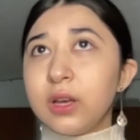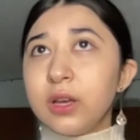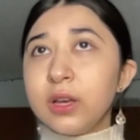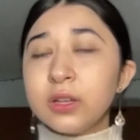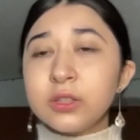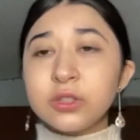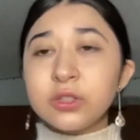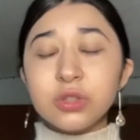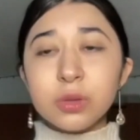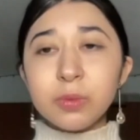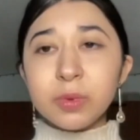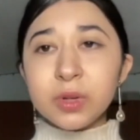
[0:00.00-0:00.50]

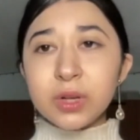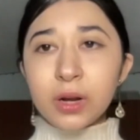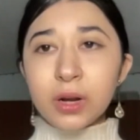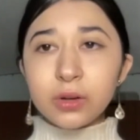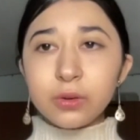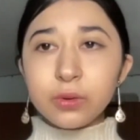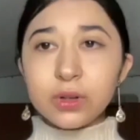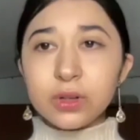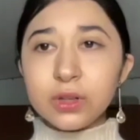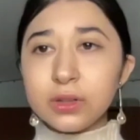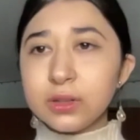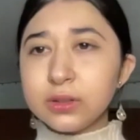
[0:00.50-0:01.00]
extreme
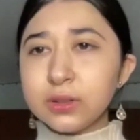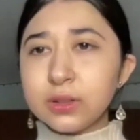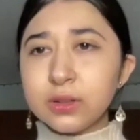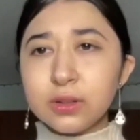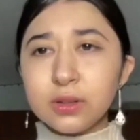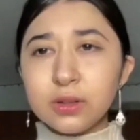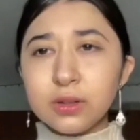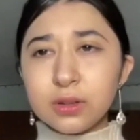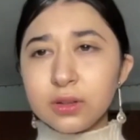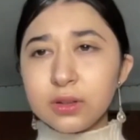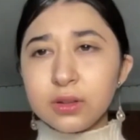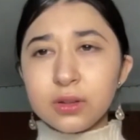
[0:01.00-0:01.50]
inequity
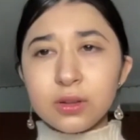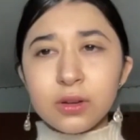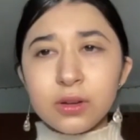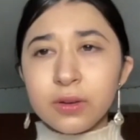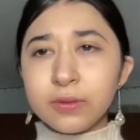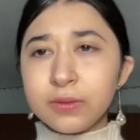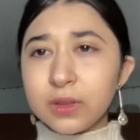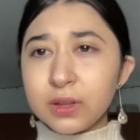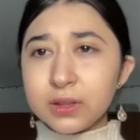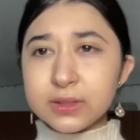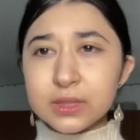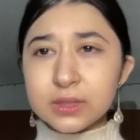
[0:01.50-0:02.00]
of
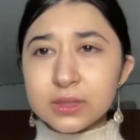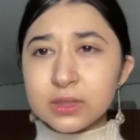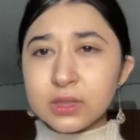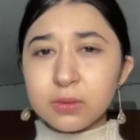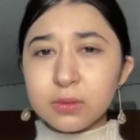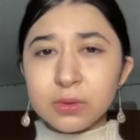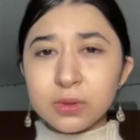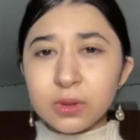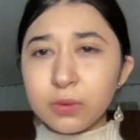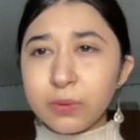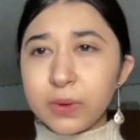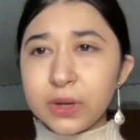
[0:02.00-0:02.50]
the system
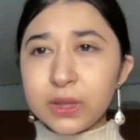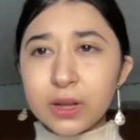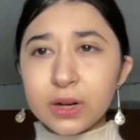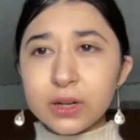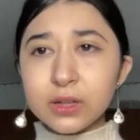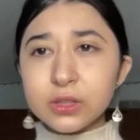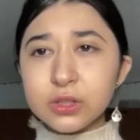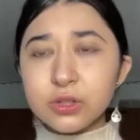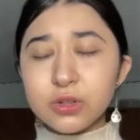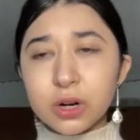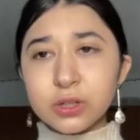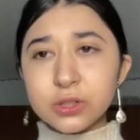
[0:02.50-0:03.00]
and the way that
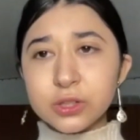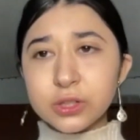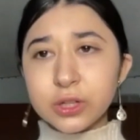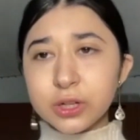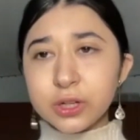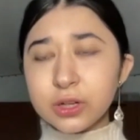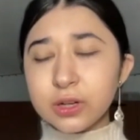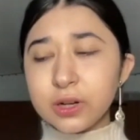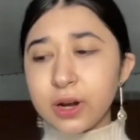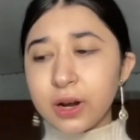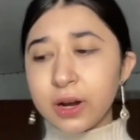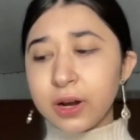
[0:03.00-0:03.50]
it's
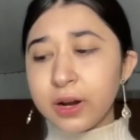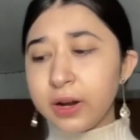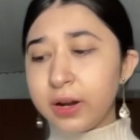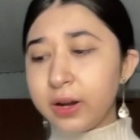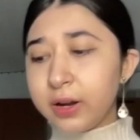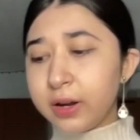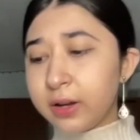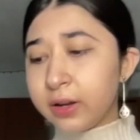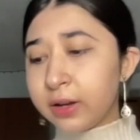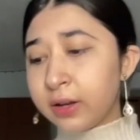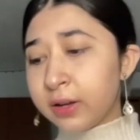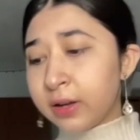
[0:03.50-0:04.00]
structured.
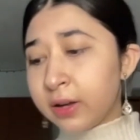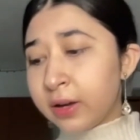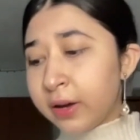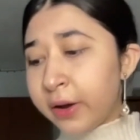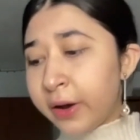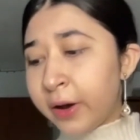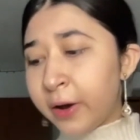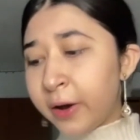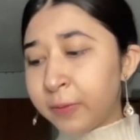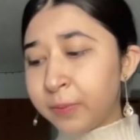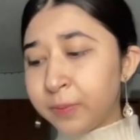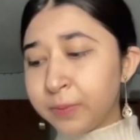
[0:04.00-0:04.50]

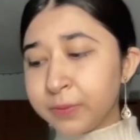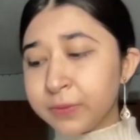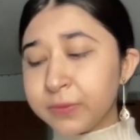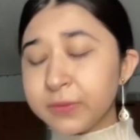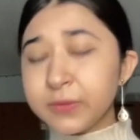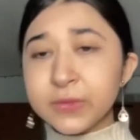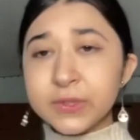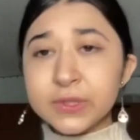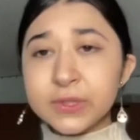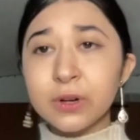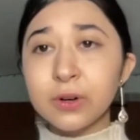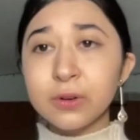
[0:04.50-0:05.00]

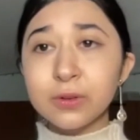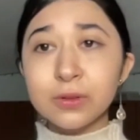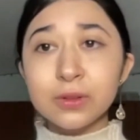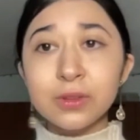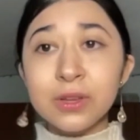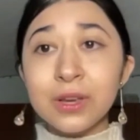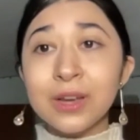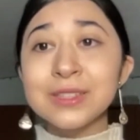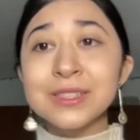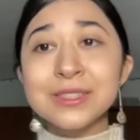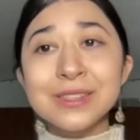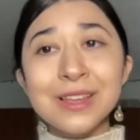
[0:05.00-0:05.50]
So
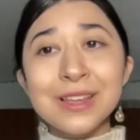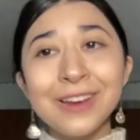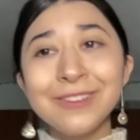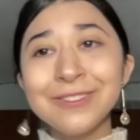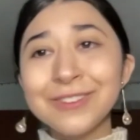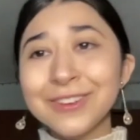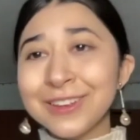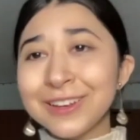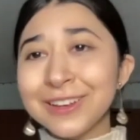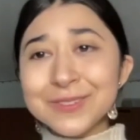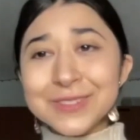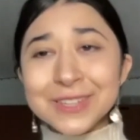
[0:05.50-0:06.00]
yes, I
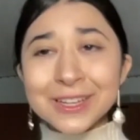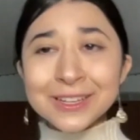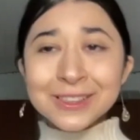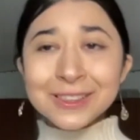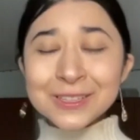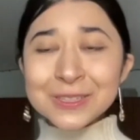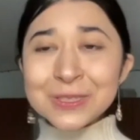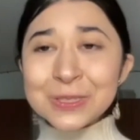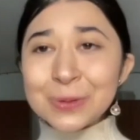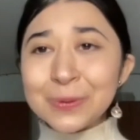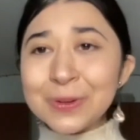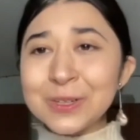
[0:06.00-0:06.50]
feel like I'm saying
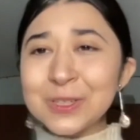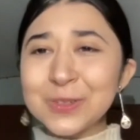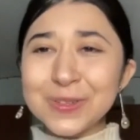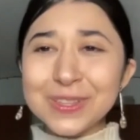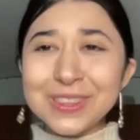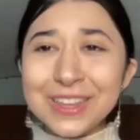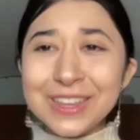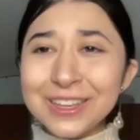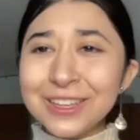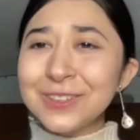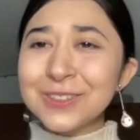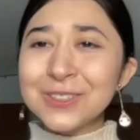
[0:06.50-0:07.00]
this so much, but
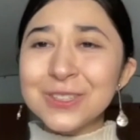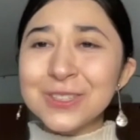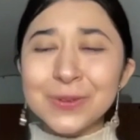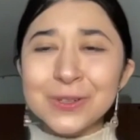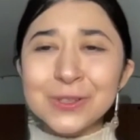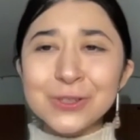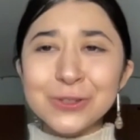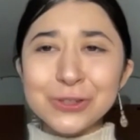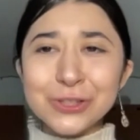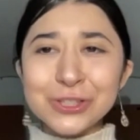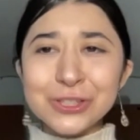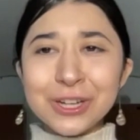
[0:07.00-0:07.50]
thank you so
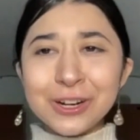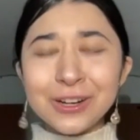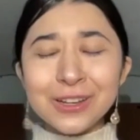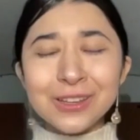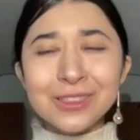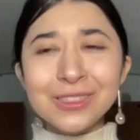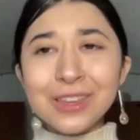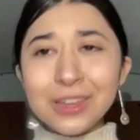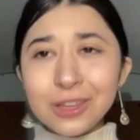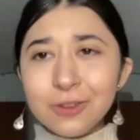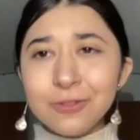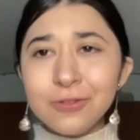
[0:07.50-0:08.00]
much for sharing, and
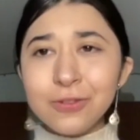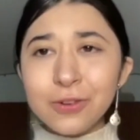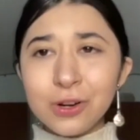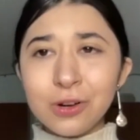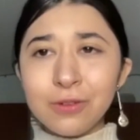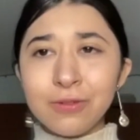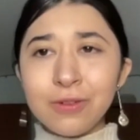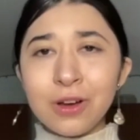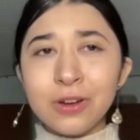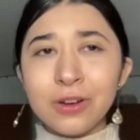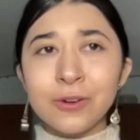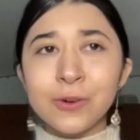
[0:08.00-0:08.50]
thank you for your
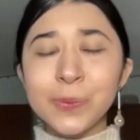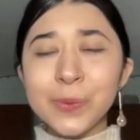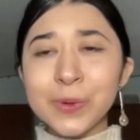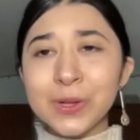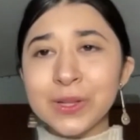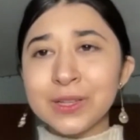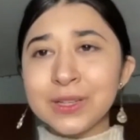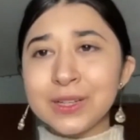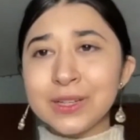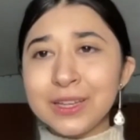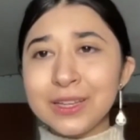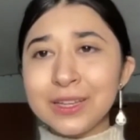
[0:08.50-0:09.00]

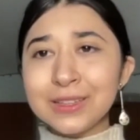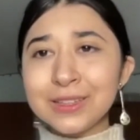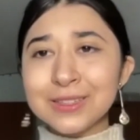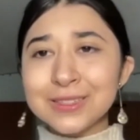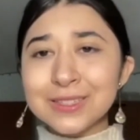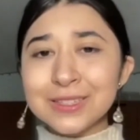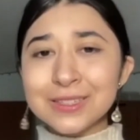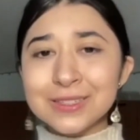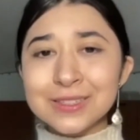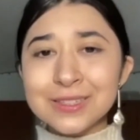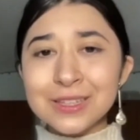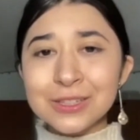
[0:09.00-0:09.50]
vulnerability. This
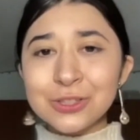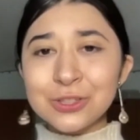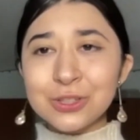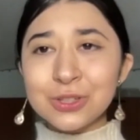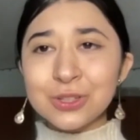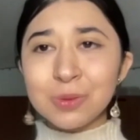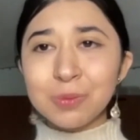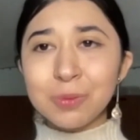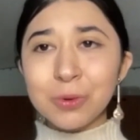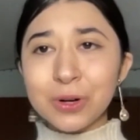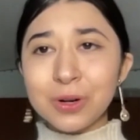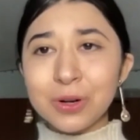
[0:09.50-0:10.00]
is such an
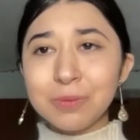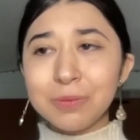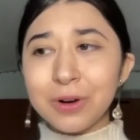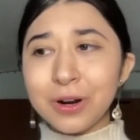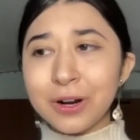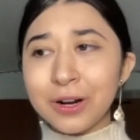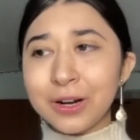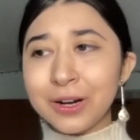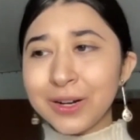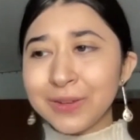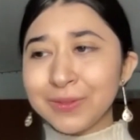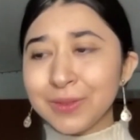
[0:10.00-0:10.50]
important
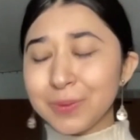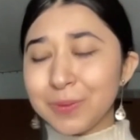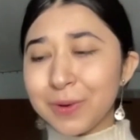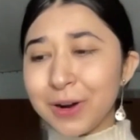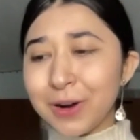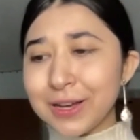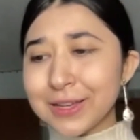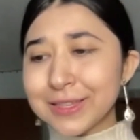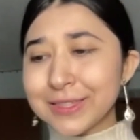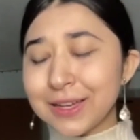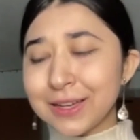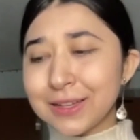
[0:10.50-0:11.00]
part of the
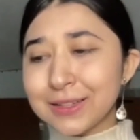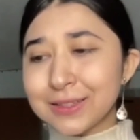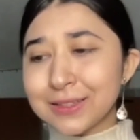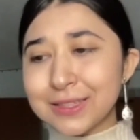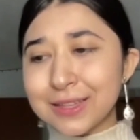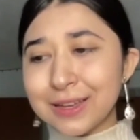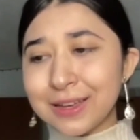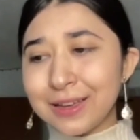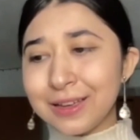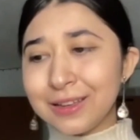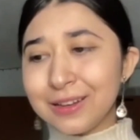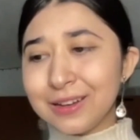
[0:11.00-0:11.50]
process,
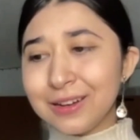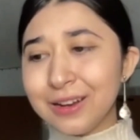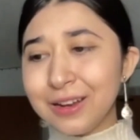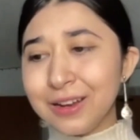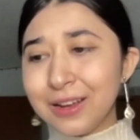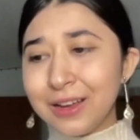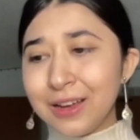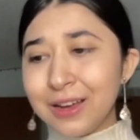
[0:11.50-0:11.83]
and